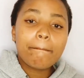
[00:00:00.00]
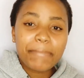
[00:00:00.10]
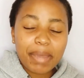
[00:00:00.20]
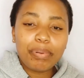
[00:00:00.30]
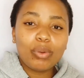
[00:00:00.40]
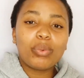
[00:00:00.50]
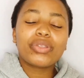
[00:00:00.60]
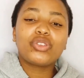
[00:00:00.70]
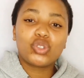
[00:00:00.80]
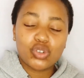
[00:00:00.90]
People
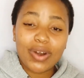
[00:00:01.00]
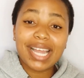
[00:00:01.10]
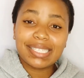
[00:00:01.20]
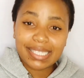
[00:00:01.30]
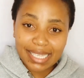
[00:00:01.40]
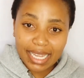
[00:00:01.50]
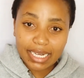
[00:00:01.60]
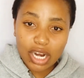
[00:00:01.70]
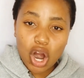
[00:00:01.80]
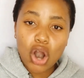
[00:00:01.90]
with dry
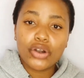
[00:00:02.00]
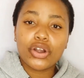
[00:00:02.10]
skin are